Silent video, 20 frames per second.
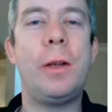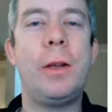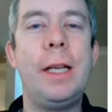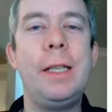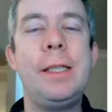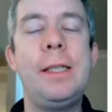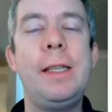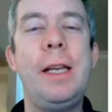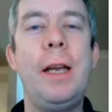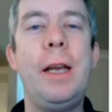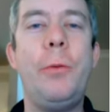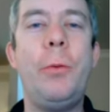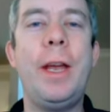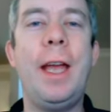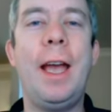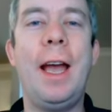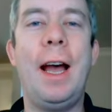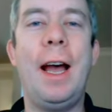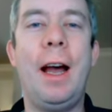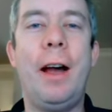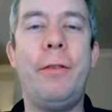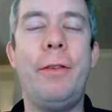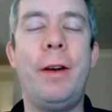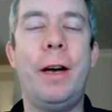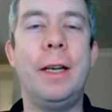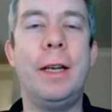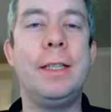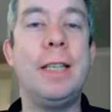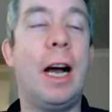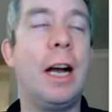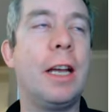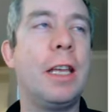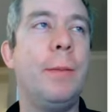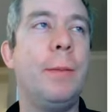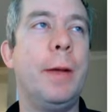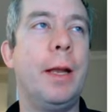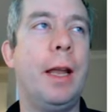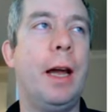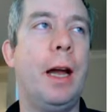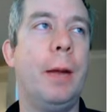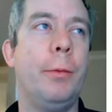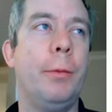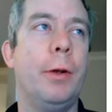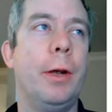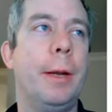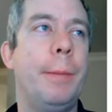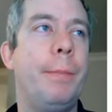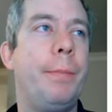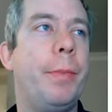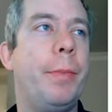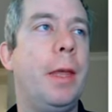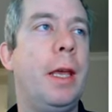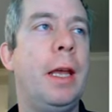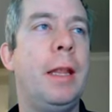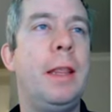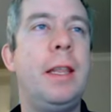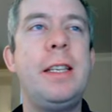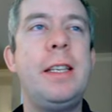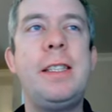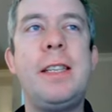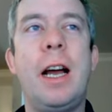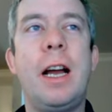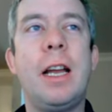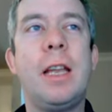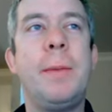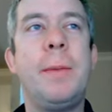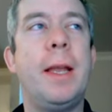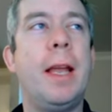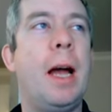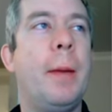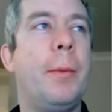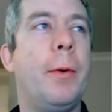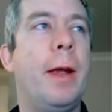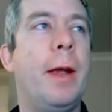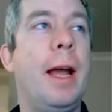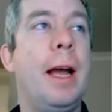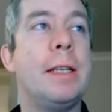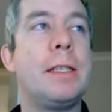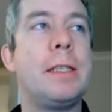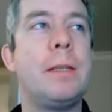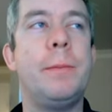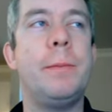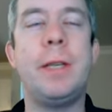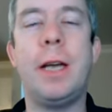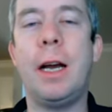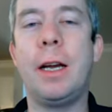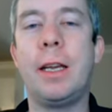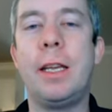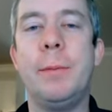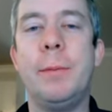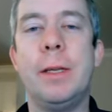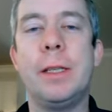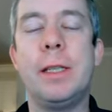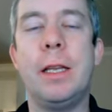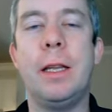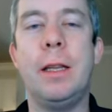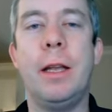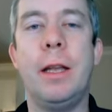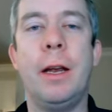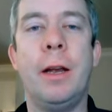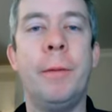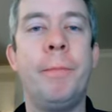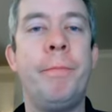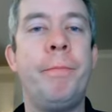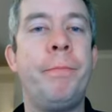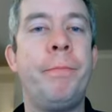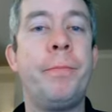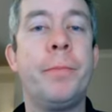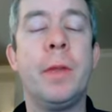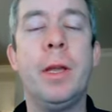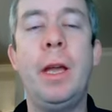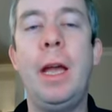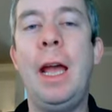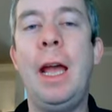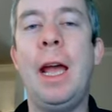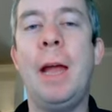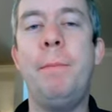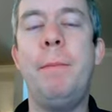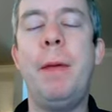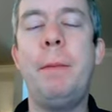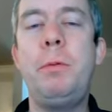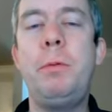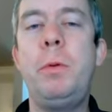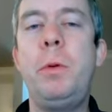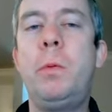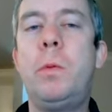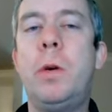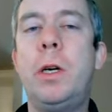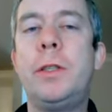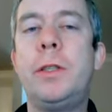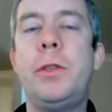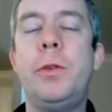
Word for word: let's say we have a document library and this document library has some documents in there and maybe we want